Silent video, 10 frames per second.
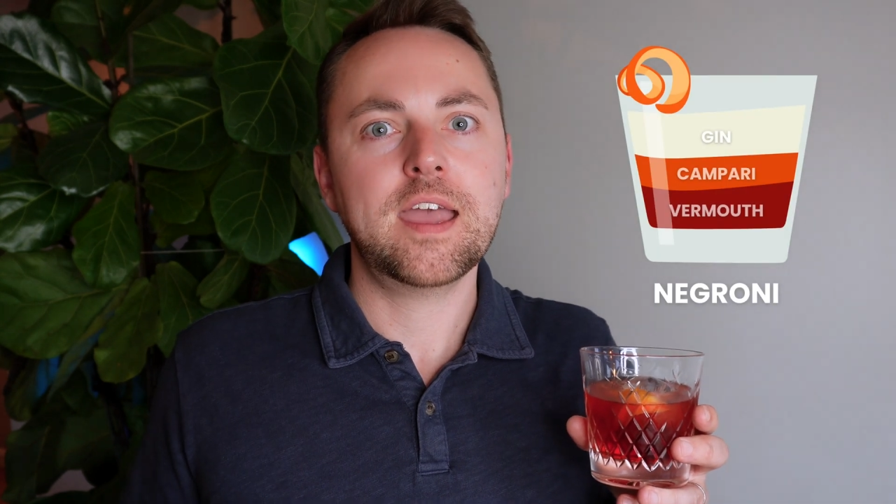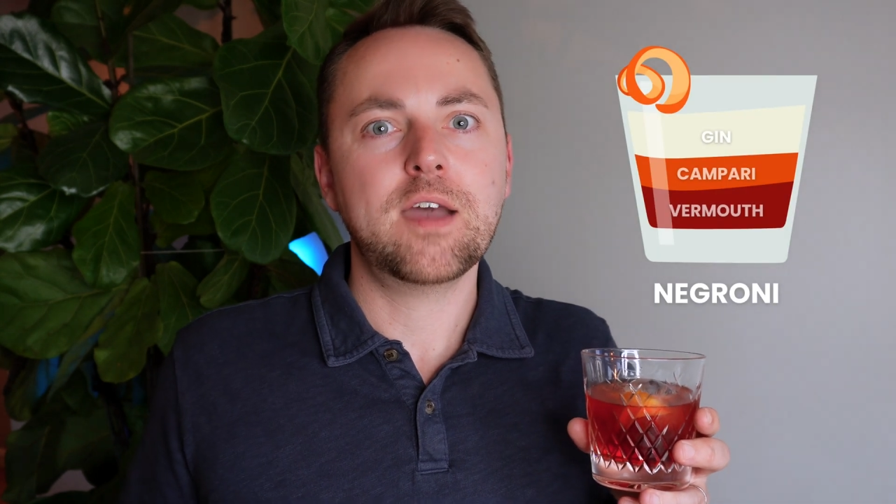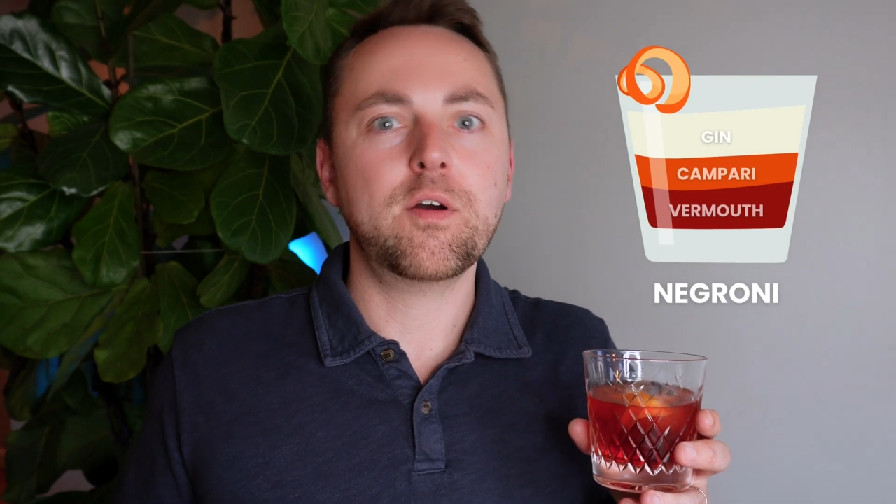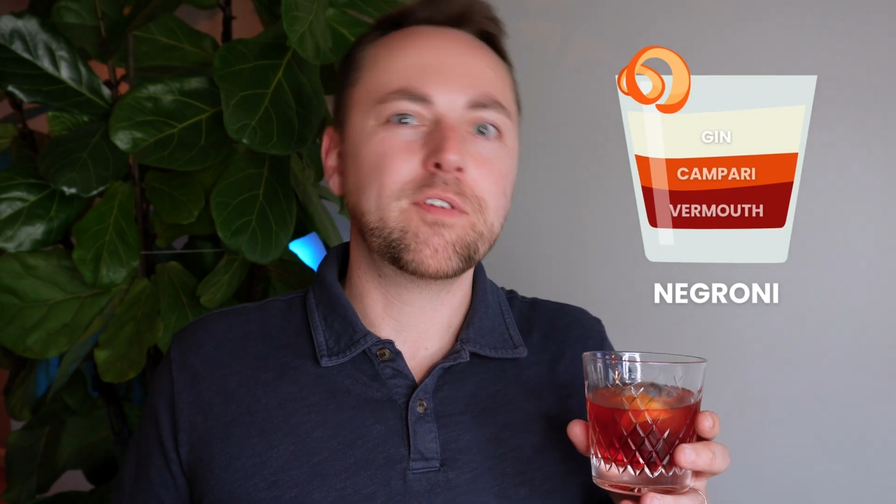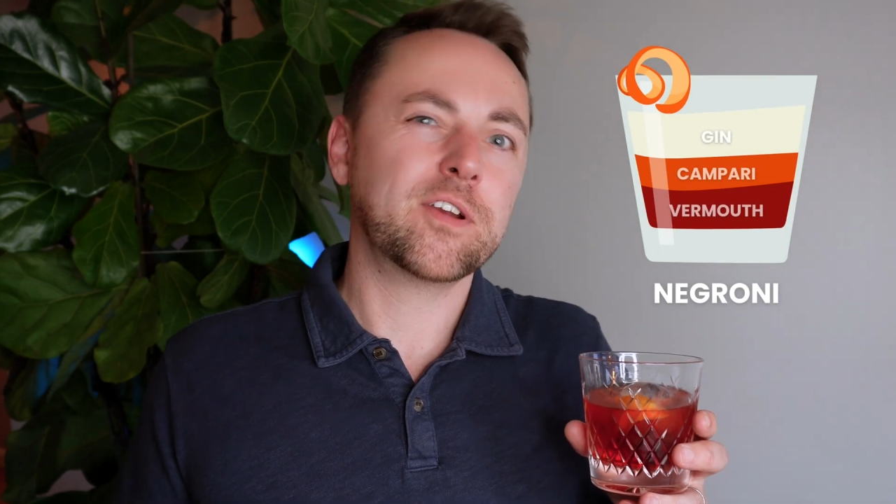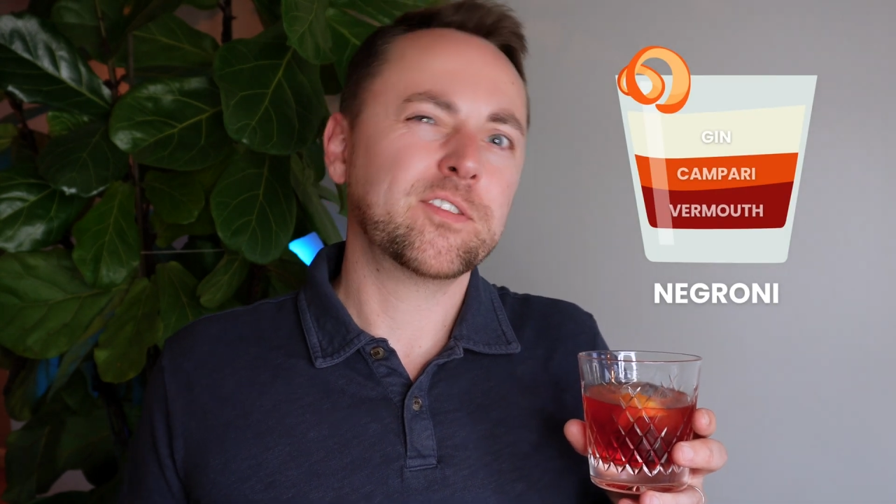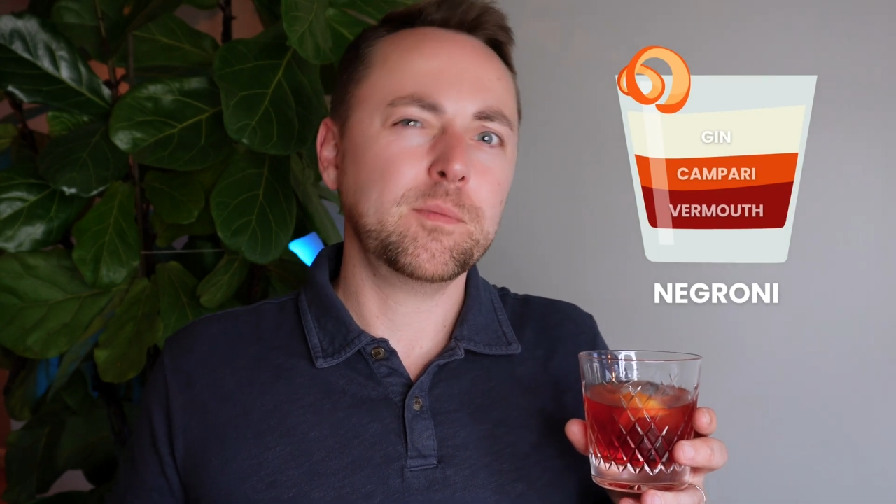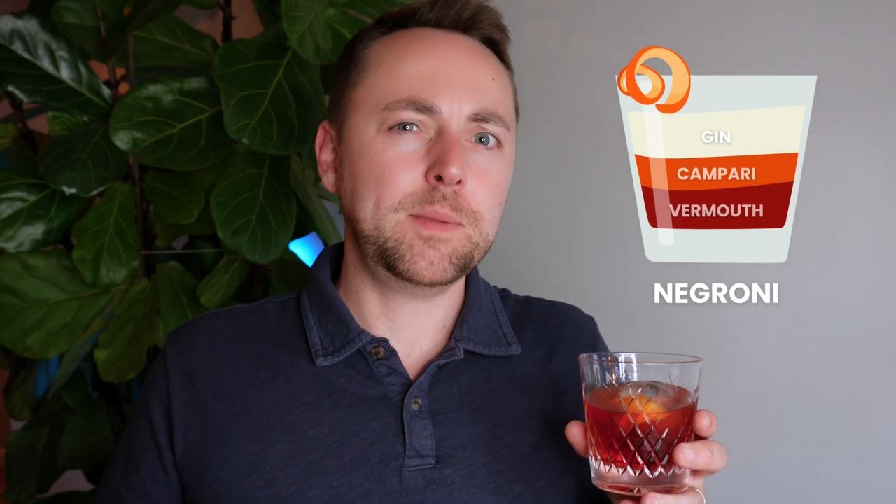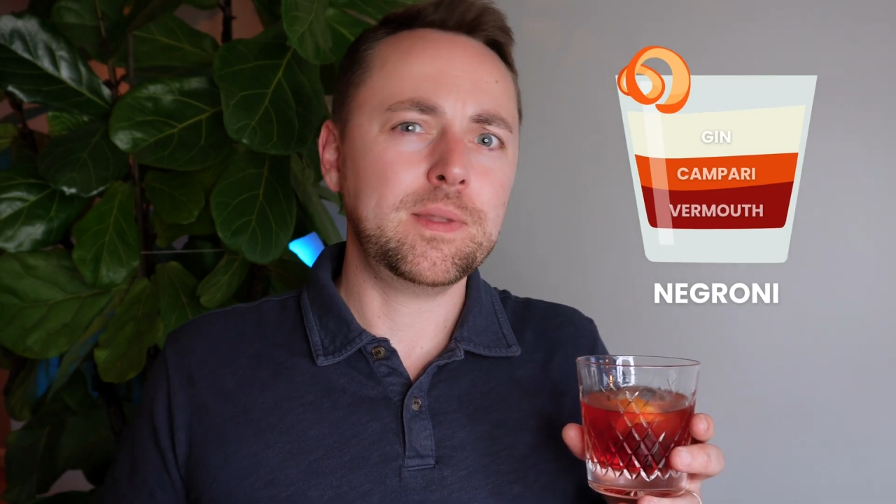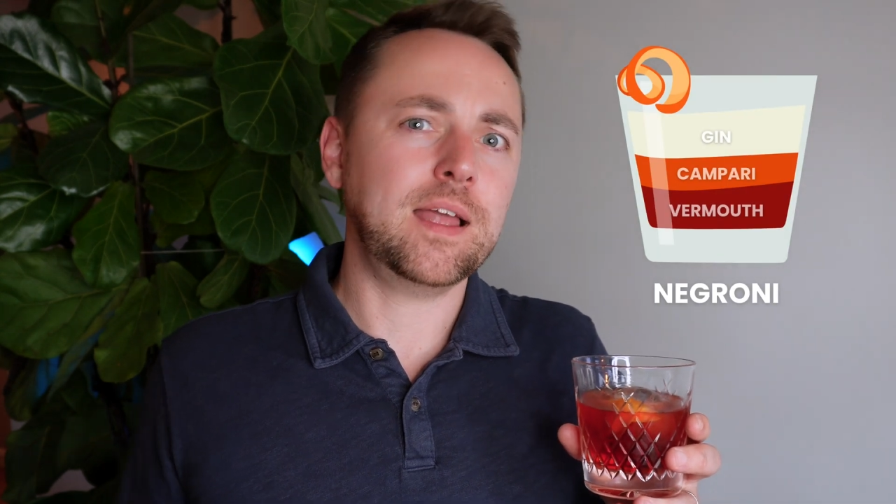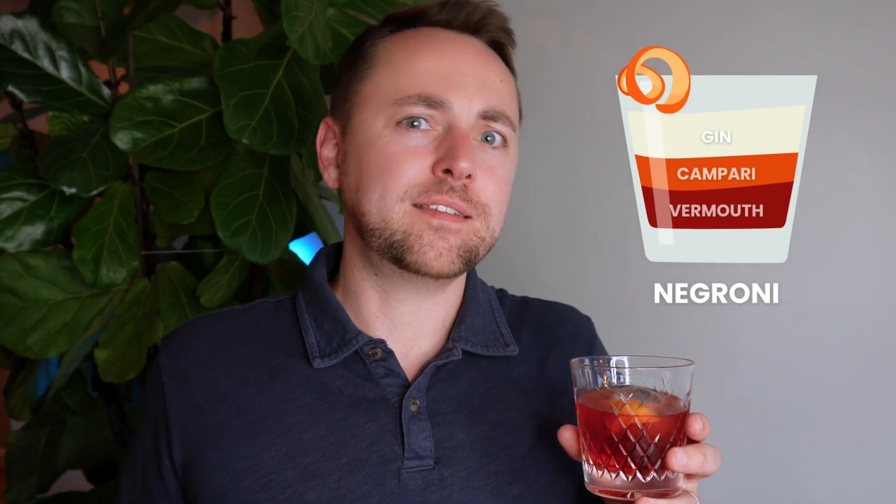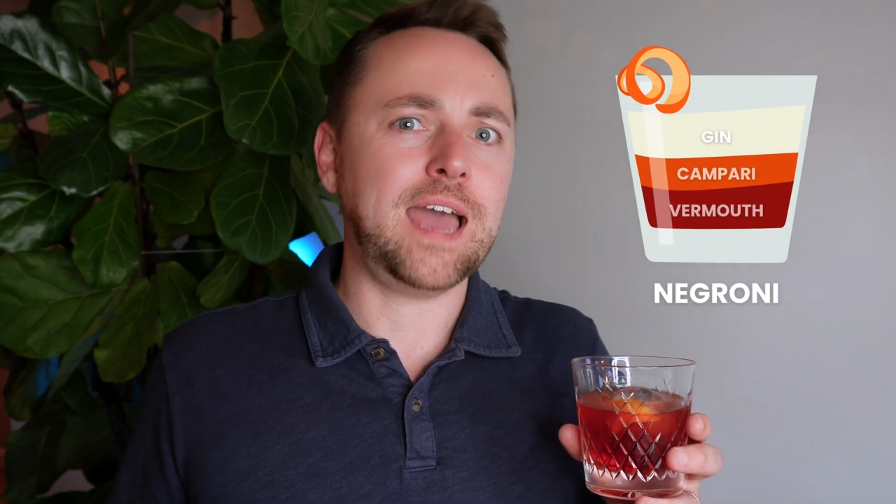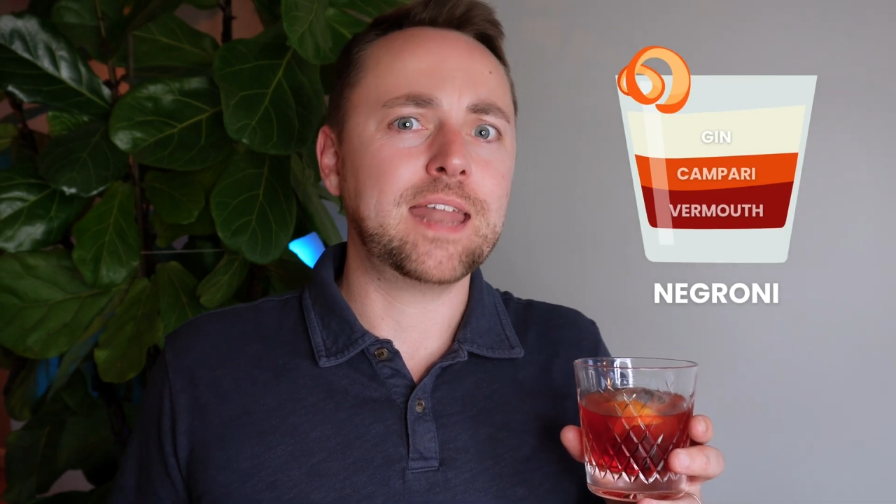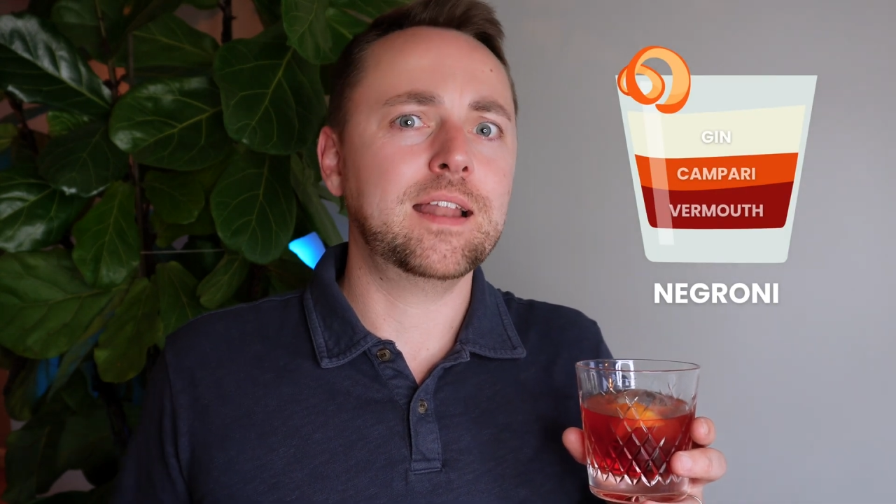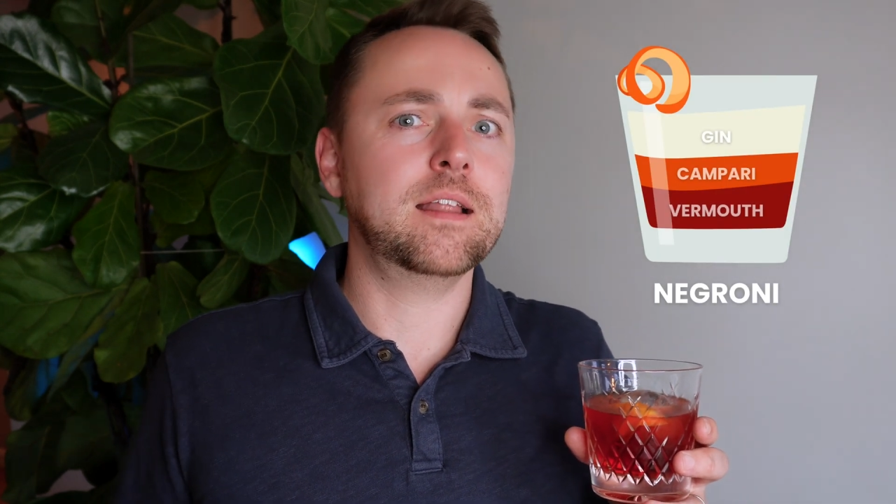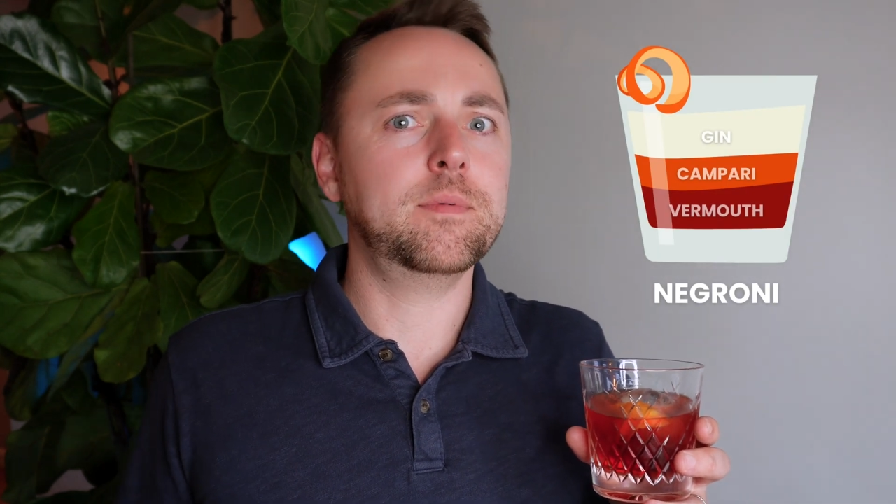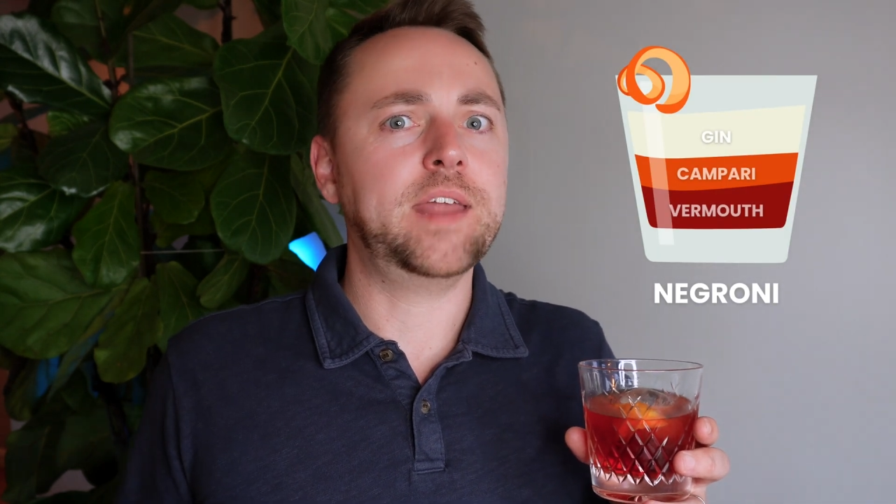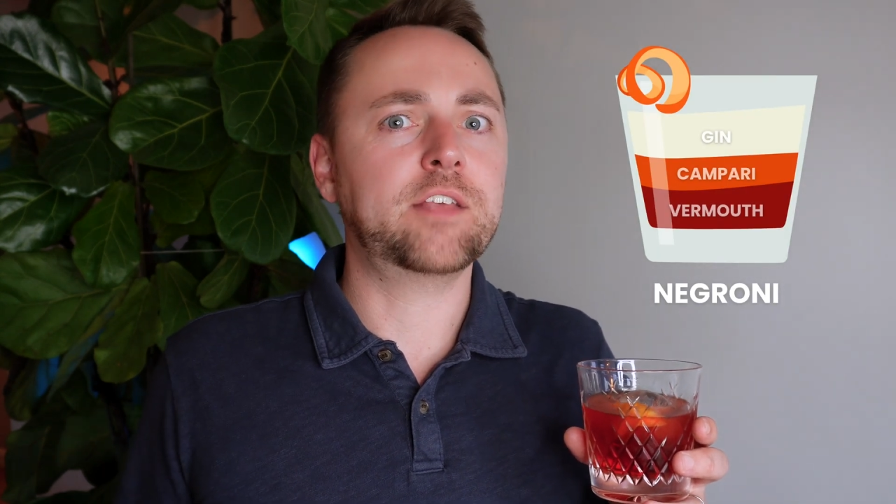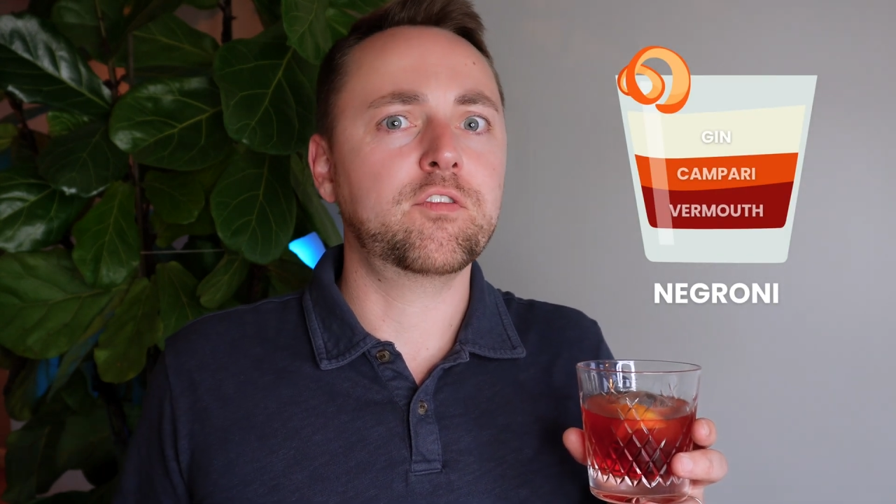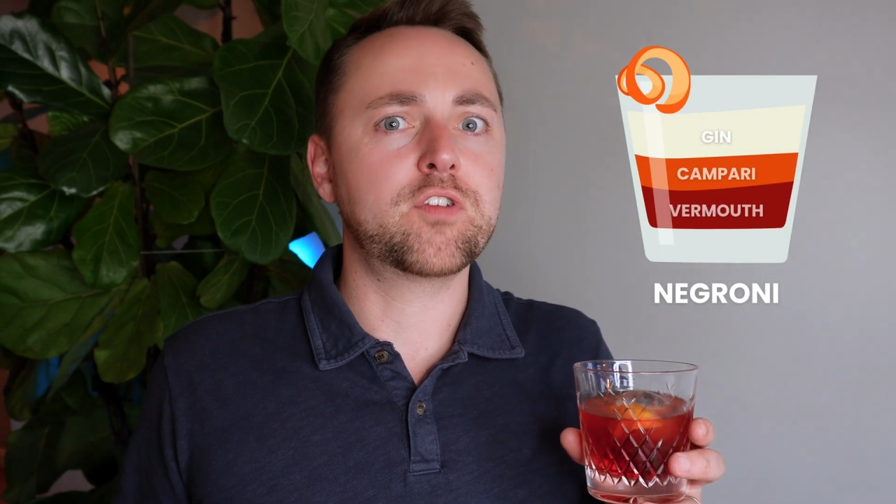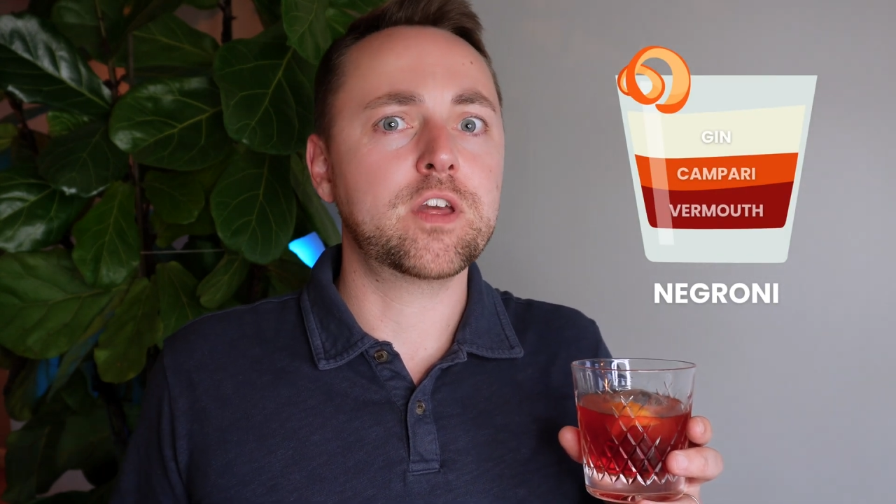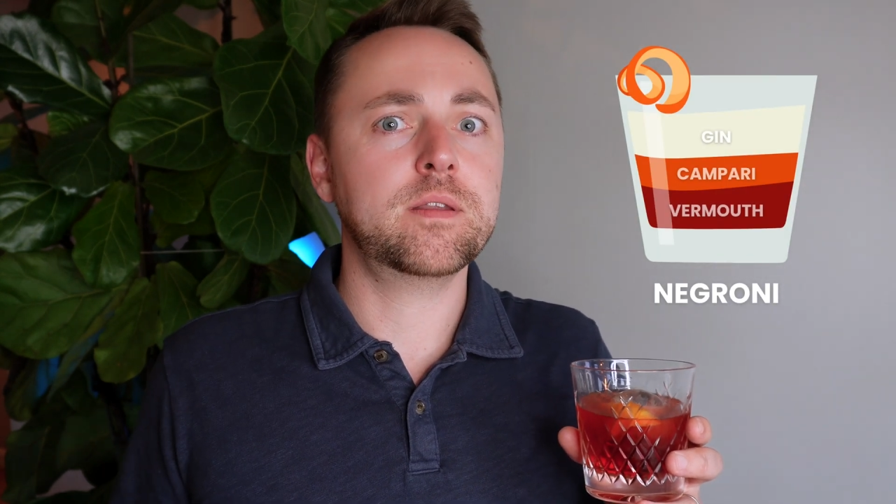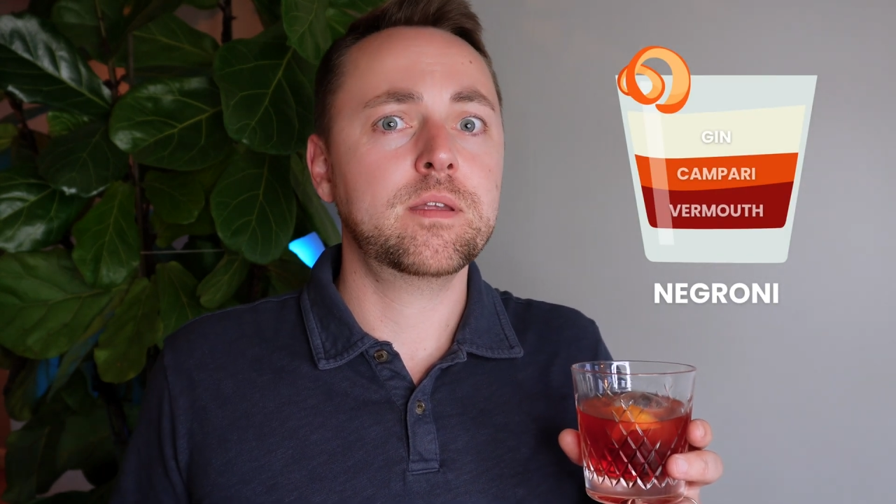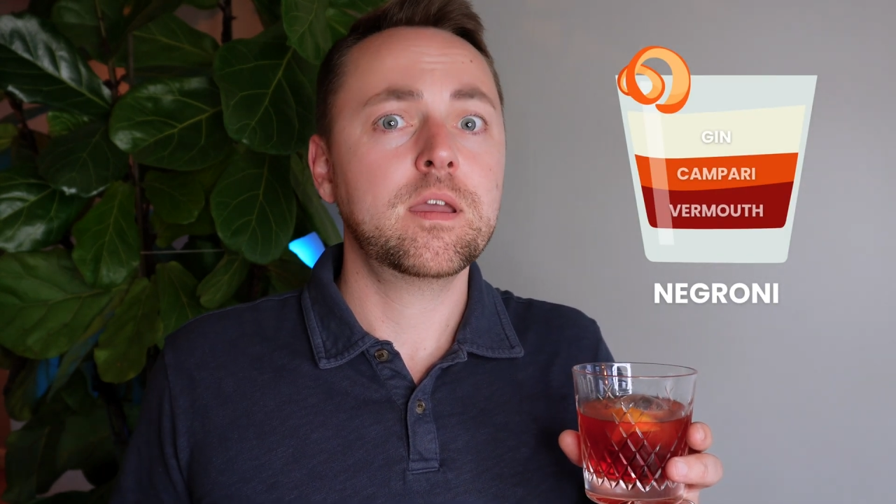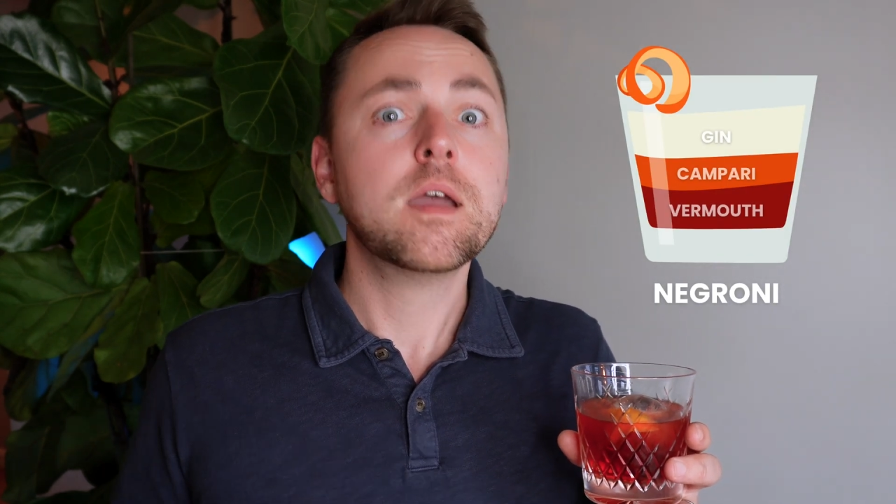However, some people like to add a little bit extra gin.